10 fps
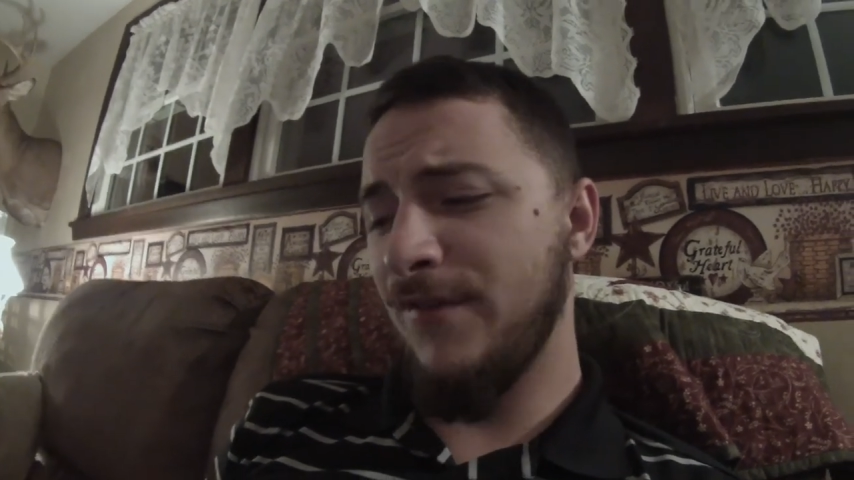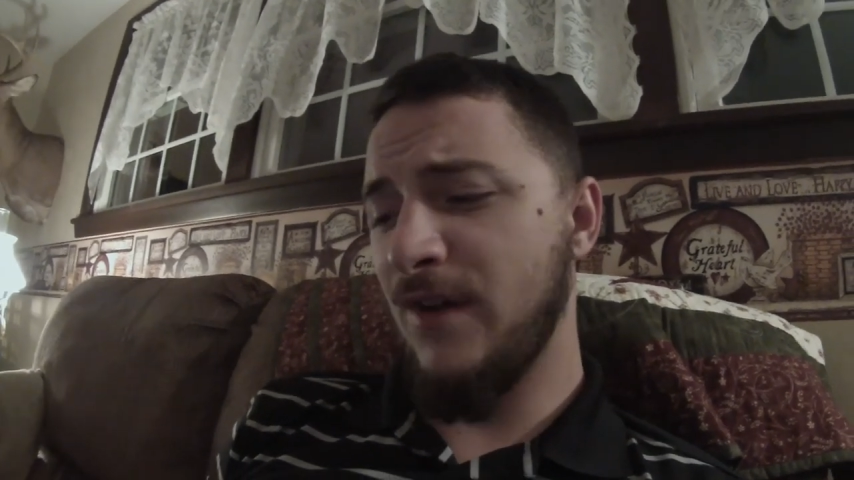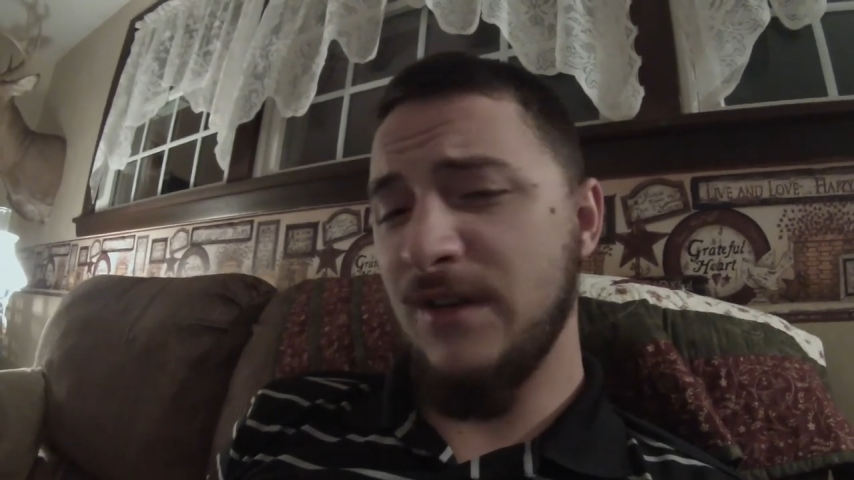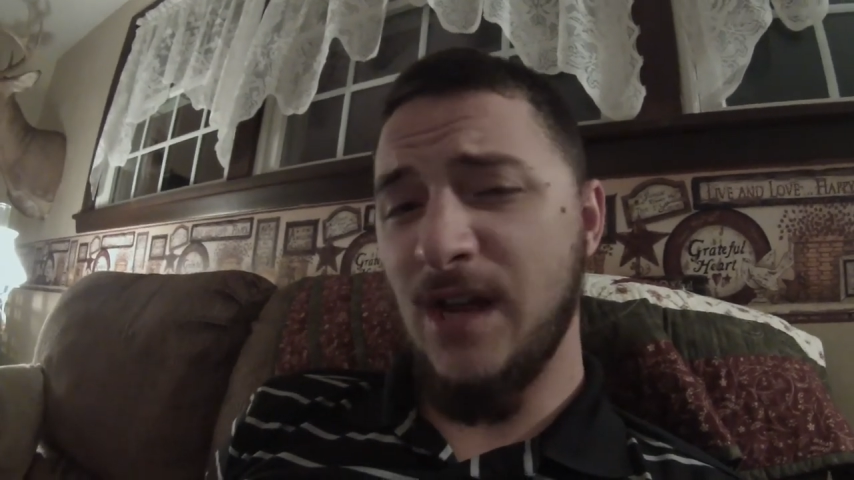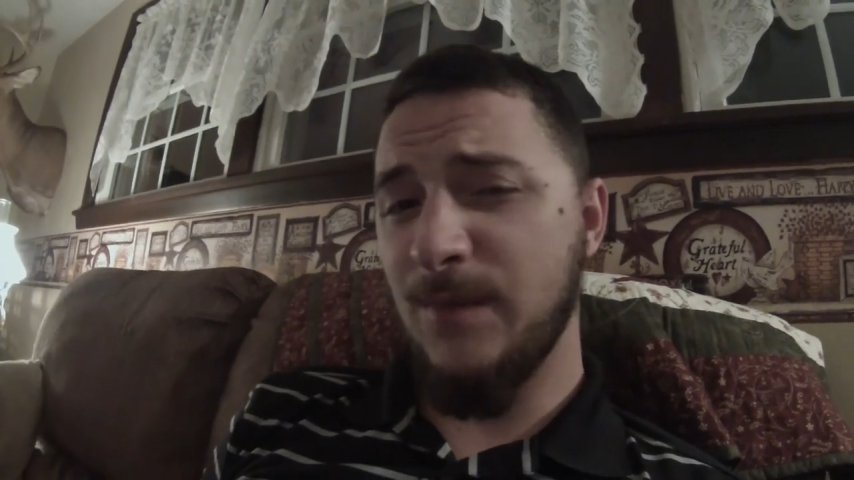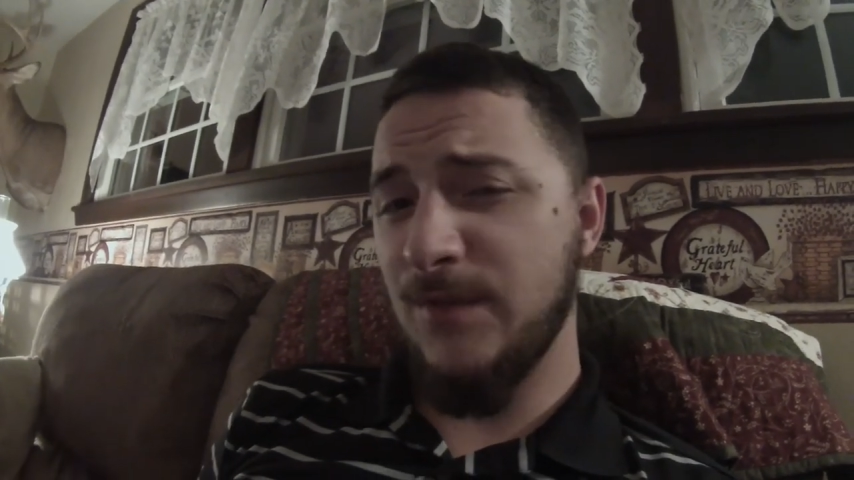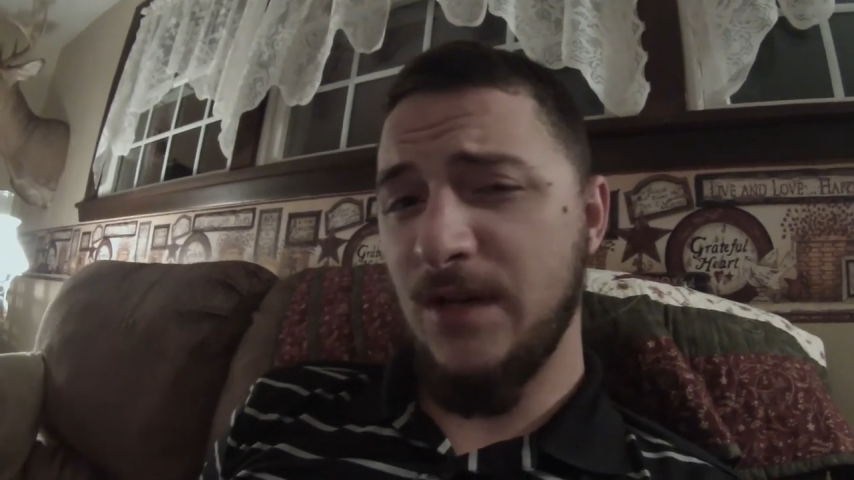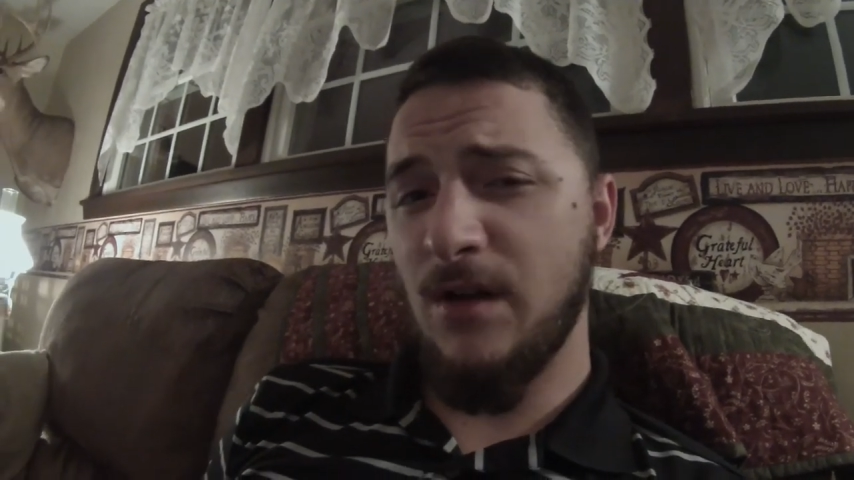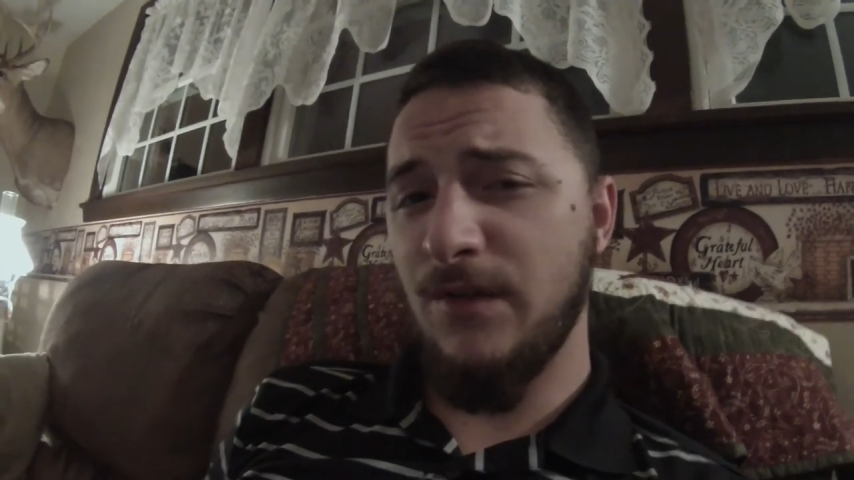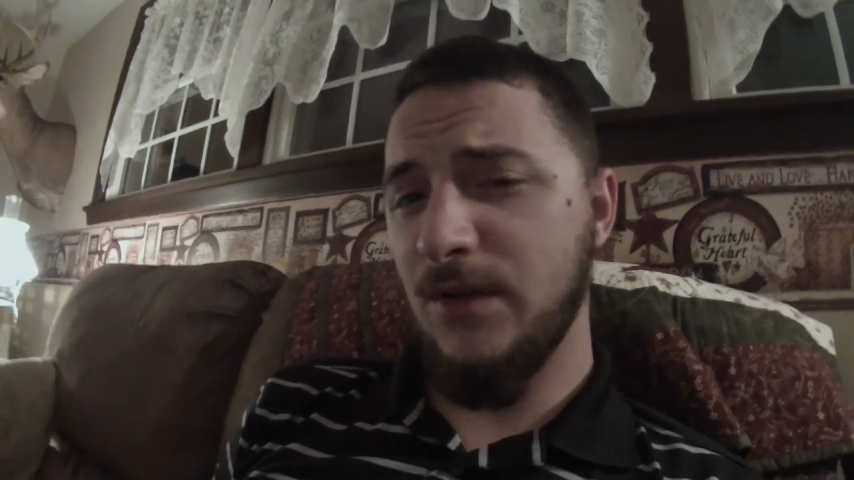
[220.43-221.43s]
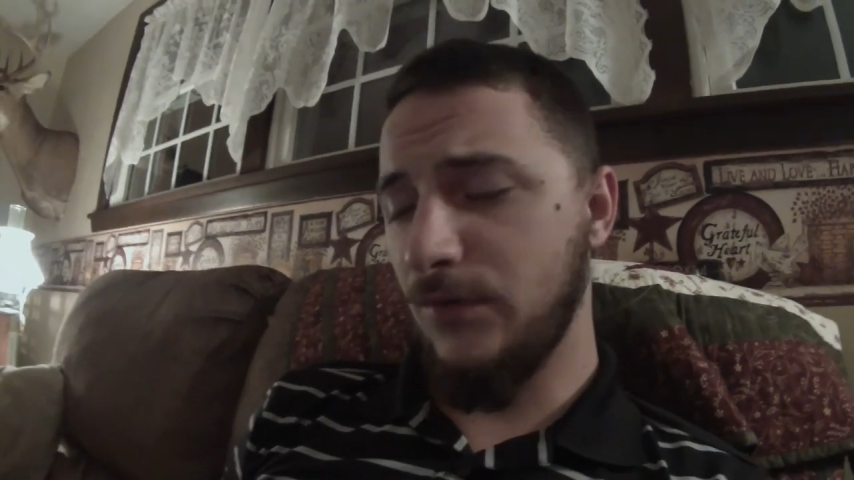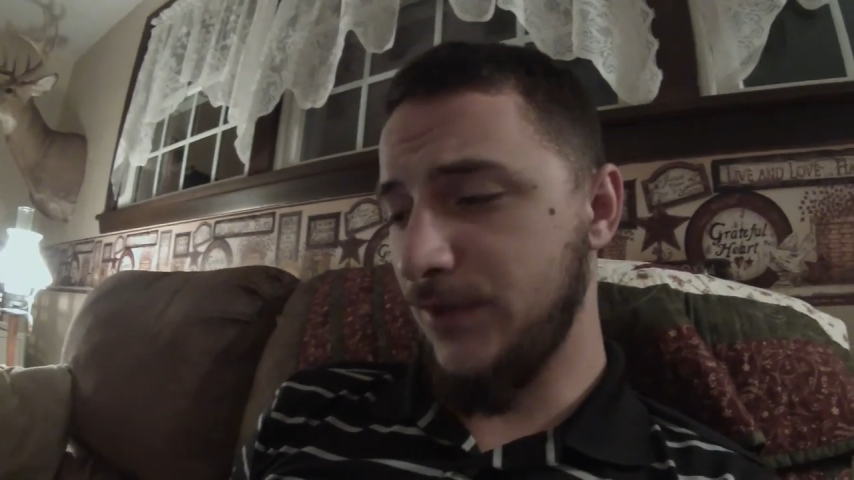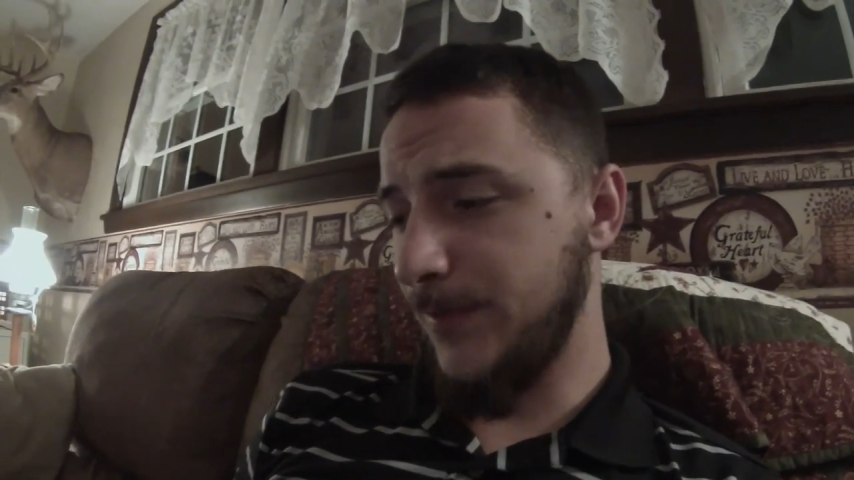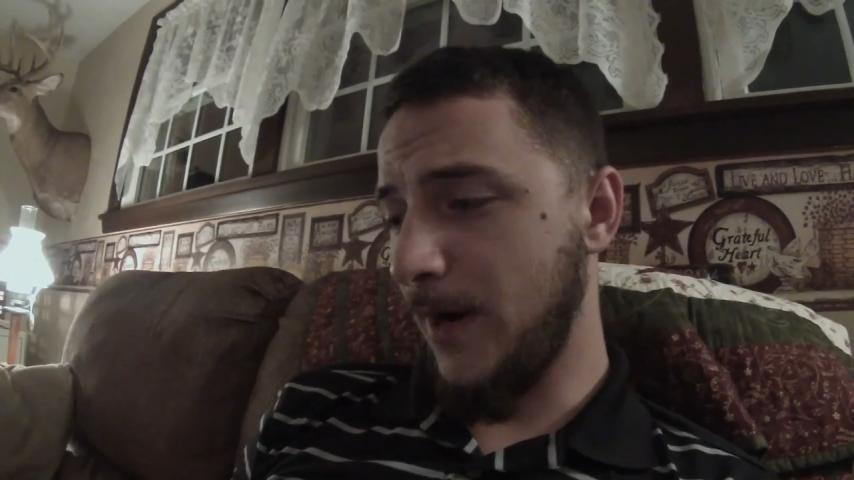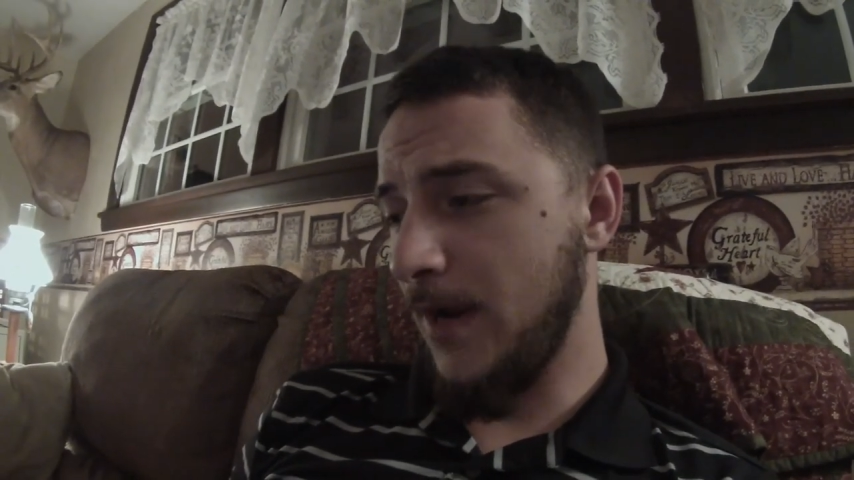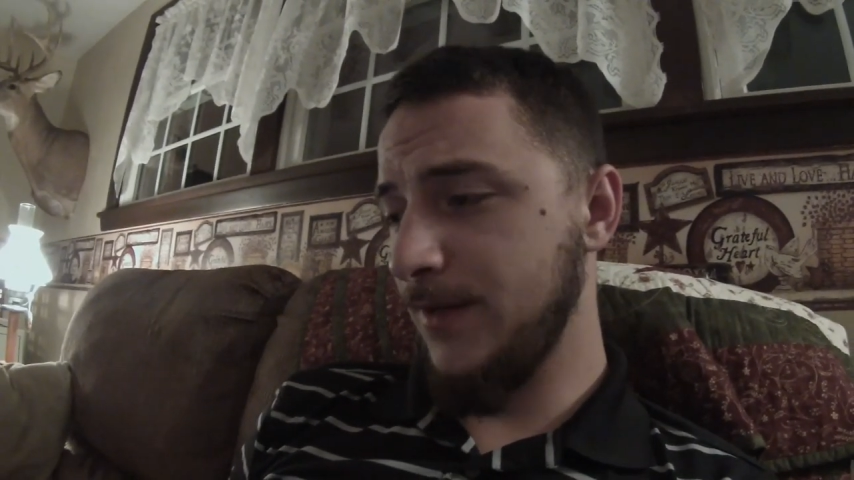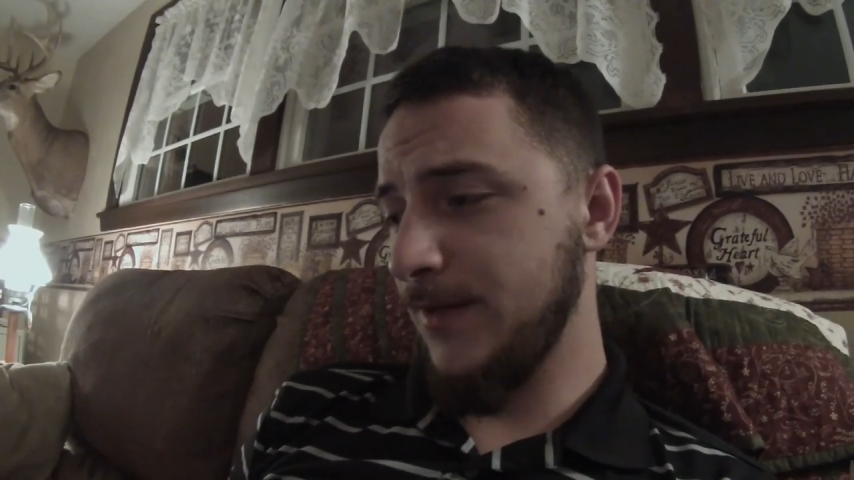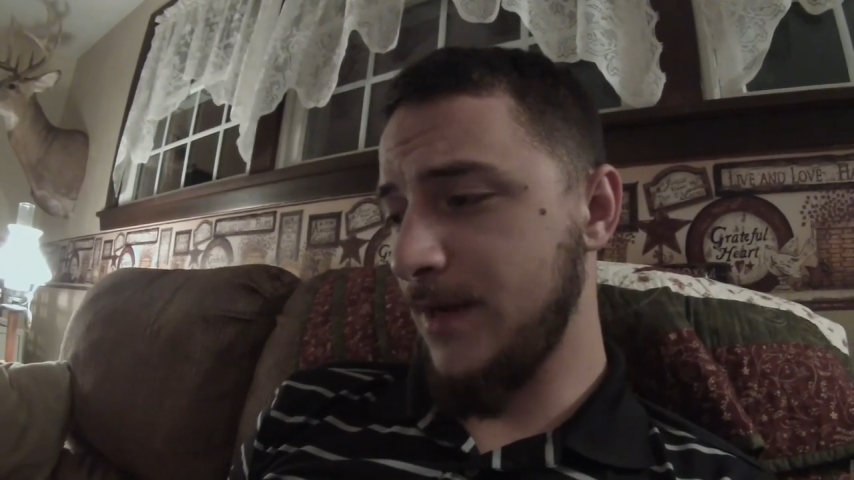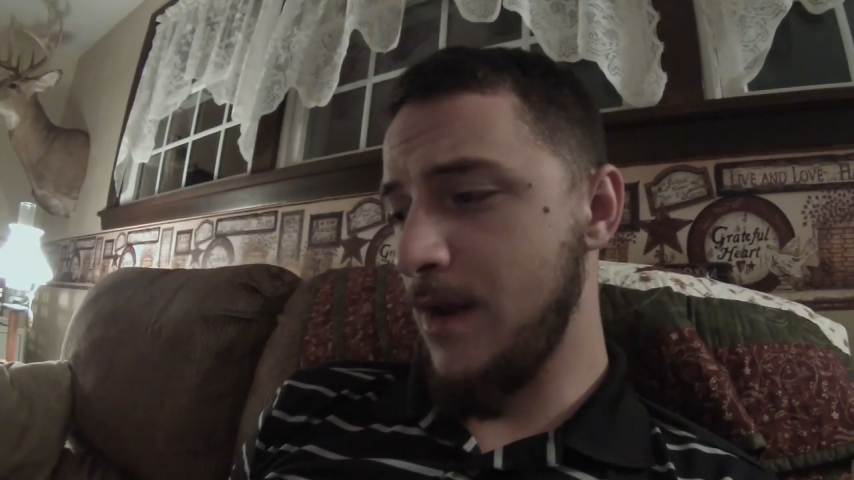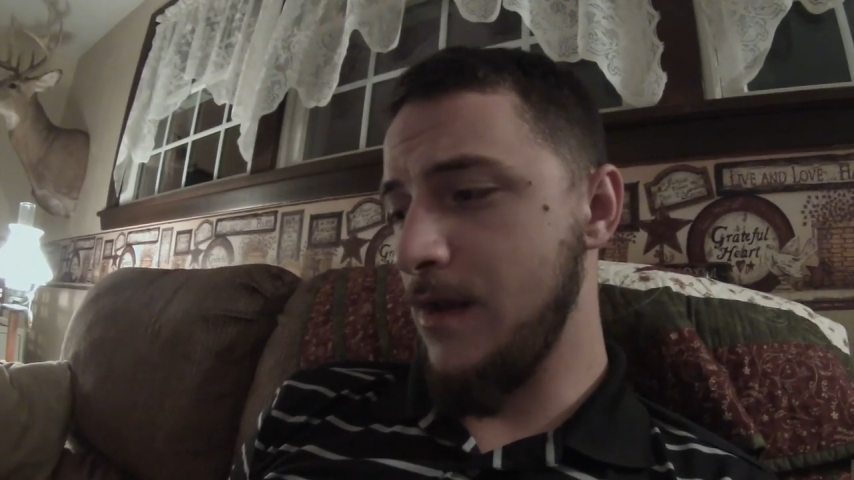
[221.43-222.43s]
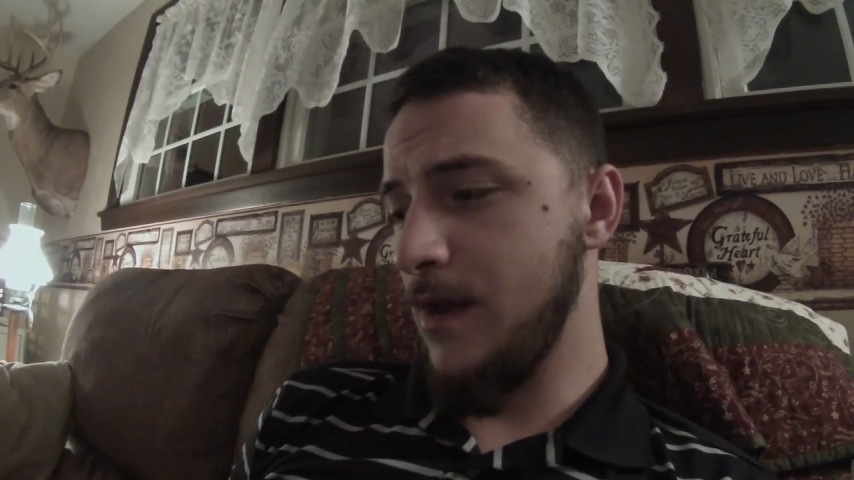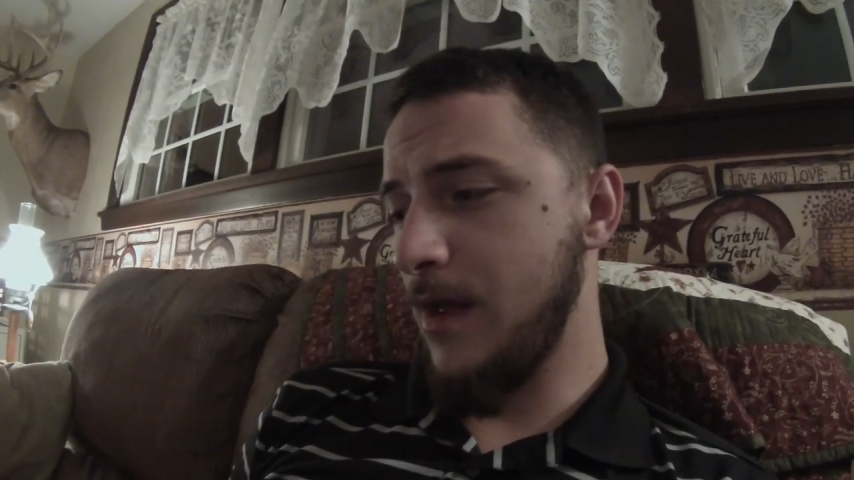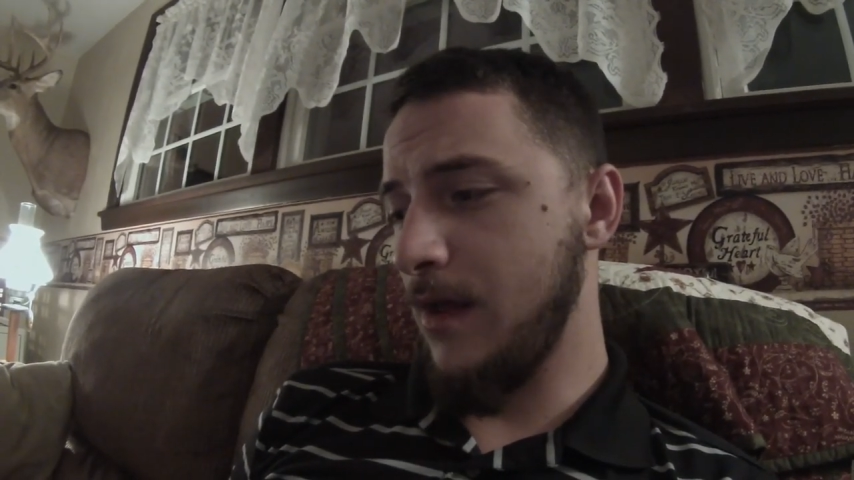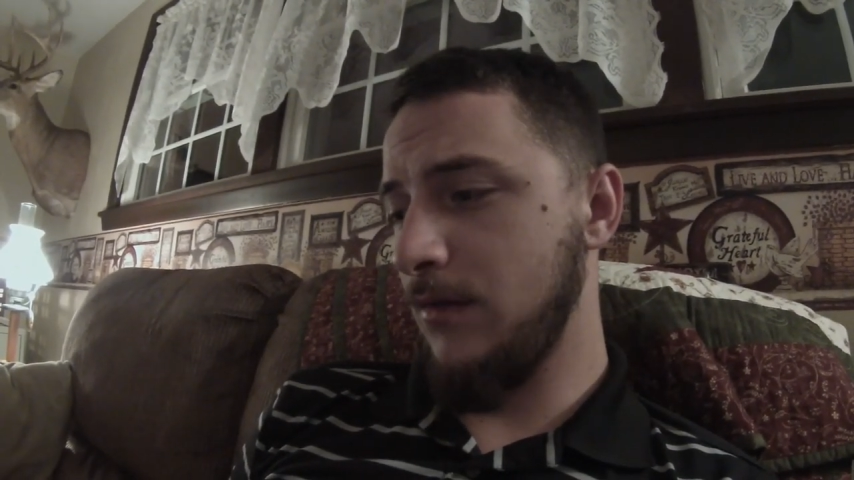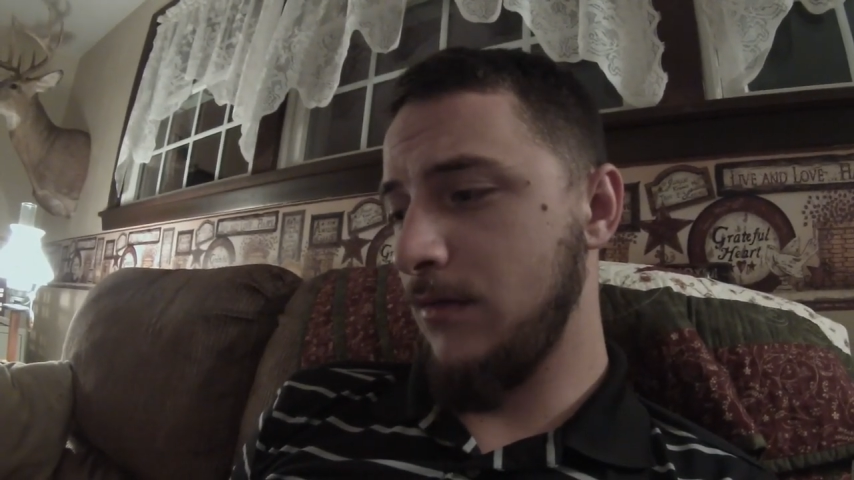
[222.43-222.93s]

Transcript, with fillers: fun time seeing all the old spots and uh,